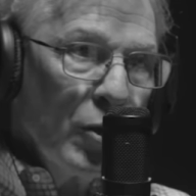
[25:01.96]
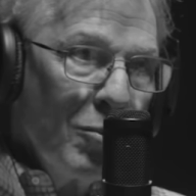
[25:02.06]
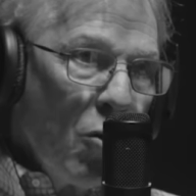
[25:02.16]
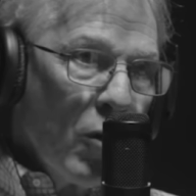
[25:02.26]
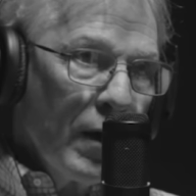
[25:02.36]
the
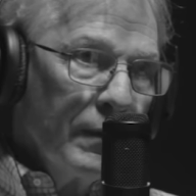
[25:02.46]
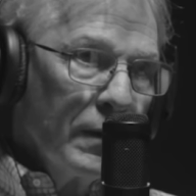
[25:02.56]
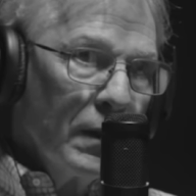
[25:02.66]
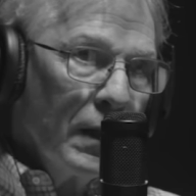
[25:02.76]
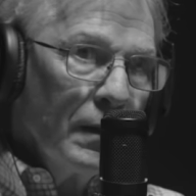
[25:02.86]
bore and
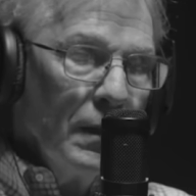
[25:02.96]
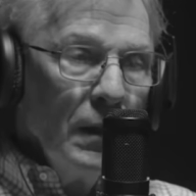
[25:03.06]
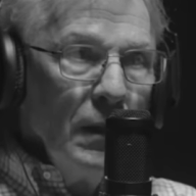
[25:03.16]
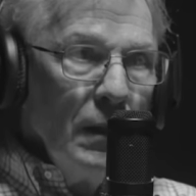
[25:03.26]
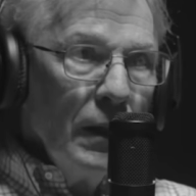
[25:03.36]
everything.
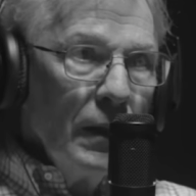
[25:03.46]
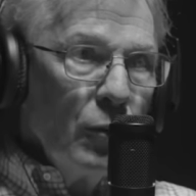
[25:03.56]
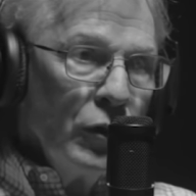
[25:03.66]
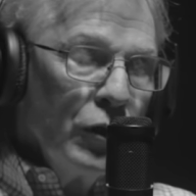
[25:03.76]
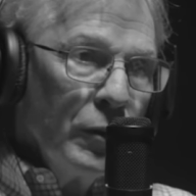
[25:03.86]
And then
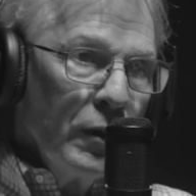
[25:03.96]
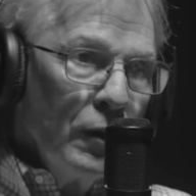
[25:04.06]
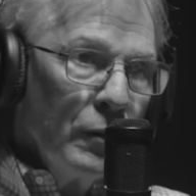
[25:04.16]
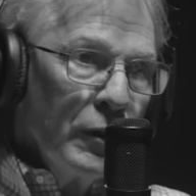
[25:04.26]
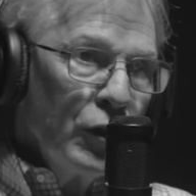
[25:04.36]
what you would
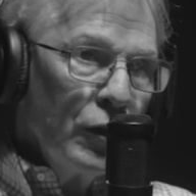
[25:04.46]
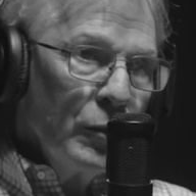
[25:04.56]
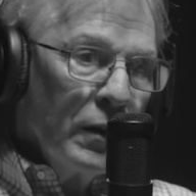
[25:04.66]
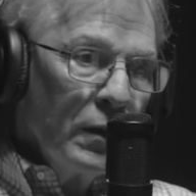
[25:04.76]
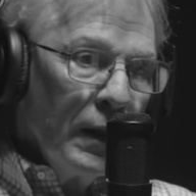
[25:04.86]
do is you
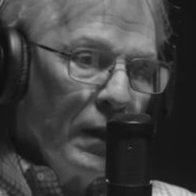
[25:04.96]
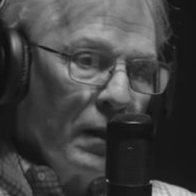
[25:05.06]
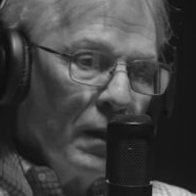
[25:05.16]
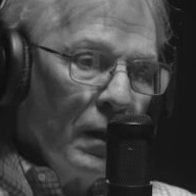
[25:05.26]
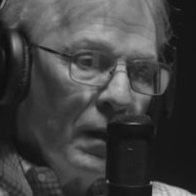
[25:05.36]
would
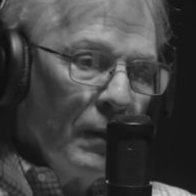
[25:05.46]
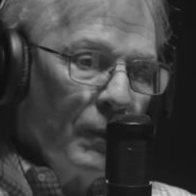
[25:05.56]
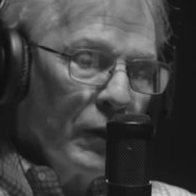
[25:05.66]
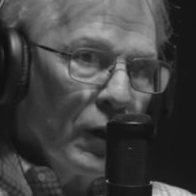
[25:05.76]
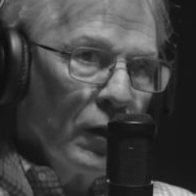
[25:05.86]
take the
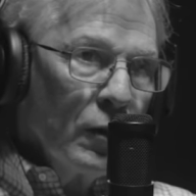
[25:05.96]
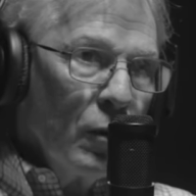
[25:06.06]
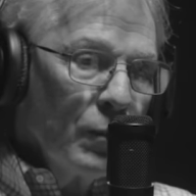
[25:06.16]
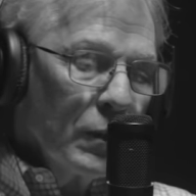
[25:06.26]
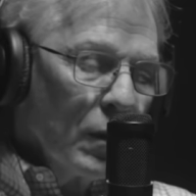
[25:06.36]

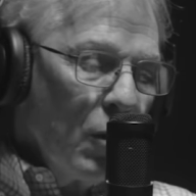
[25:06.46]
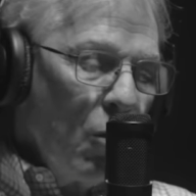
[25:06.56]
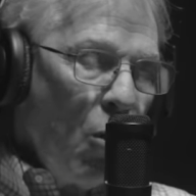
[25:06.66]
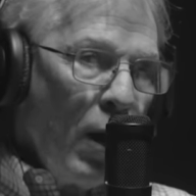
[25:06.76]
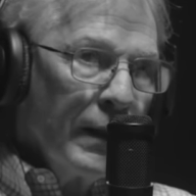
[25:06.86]
little
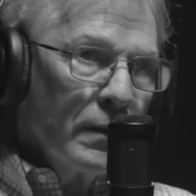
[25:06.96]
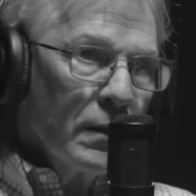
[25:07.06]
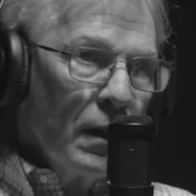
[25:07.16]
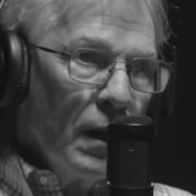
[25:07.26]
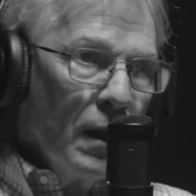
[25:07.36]
white
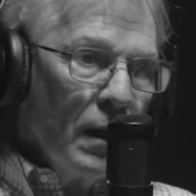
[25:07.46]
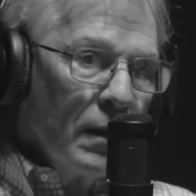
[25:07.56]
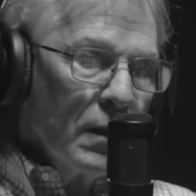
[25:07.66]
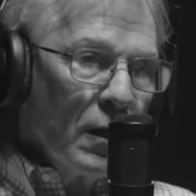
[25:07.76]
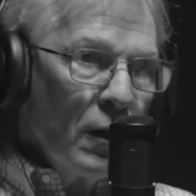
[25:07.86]

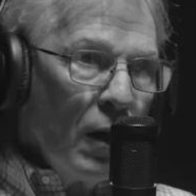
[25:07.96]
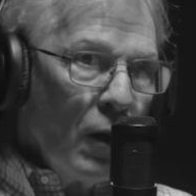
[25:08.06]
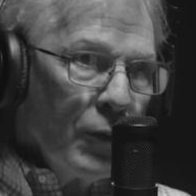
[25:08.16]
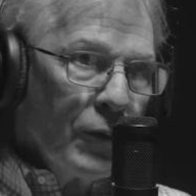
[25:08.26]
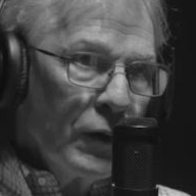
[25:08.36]

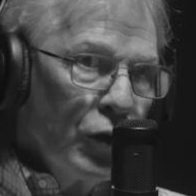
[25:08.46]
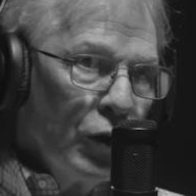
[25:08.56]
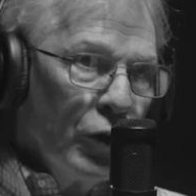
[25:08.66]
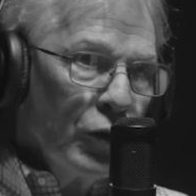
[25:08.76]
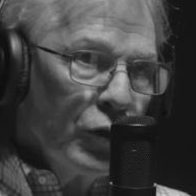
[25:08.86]
cloth that you
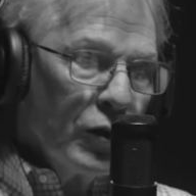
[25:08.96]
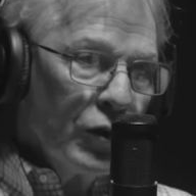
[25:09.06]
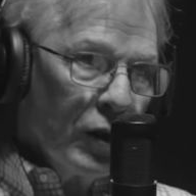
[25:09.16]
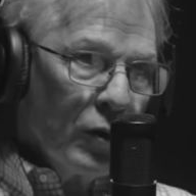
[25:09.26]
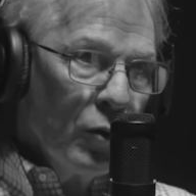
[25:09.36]
use to
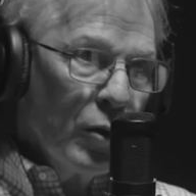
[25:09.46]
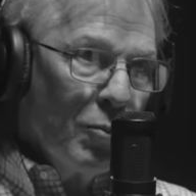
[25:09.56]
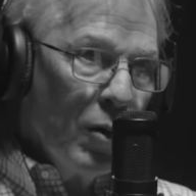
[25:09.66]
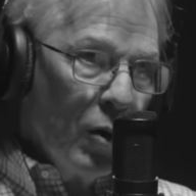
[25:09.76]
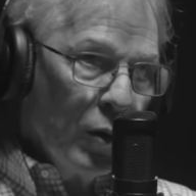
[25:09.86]
stick on the
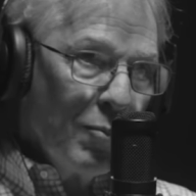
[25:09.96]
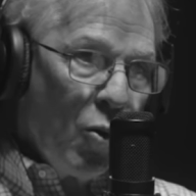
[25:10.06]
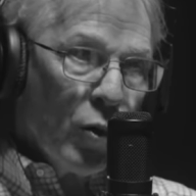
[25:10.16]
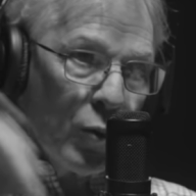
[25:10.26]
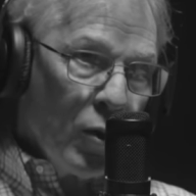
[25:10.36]

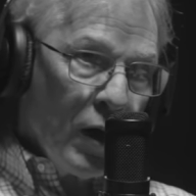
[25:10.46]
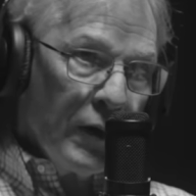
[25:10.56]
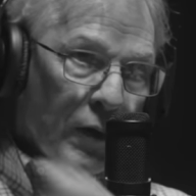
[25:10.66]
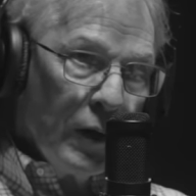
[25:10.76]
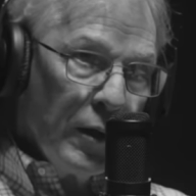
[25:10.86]
bore rod
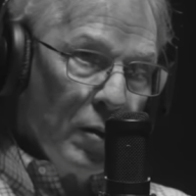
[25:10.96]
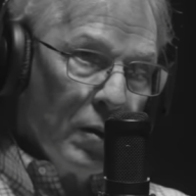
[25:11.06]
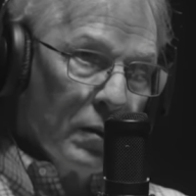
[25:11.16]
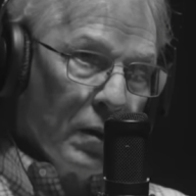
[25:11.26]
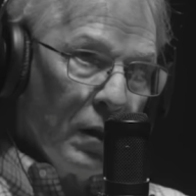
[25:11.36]
to clean
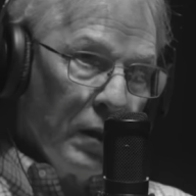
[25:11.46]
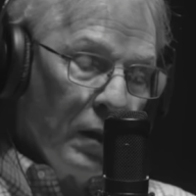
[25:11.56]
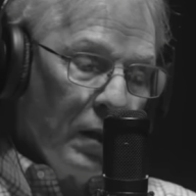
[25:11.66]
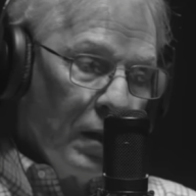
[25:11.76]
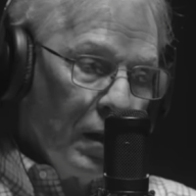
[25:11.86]

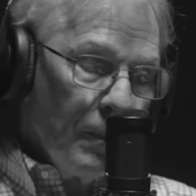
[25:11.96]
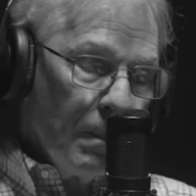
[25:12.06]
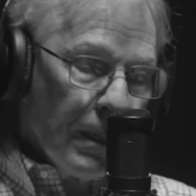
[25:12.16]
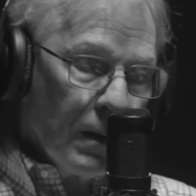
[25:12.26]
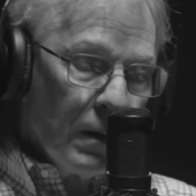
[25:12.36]

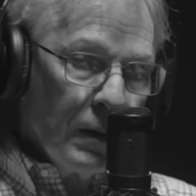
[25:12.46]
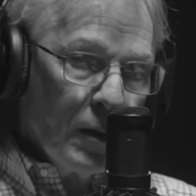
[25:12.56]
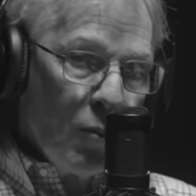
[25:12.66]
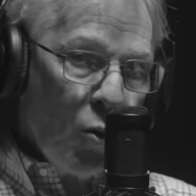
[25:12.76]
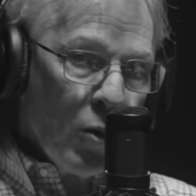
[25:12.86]
the
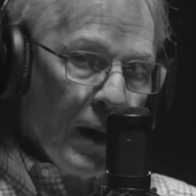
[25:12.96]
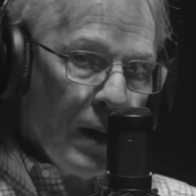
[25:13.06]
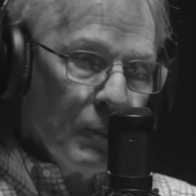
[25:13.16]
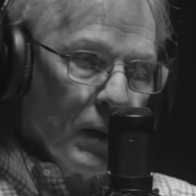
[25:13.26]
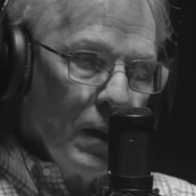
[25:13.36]
bore out.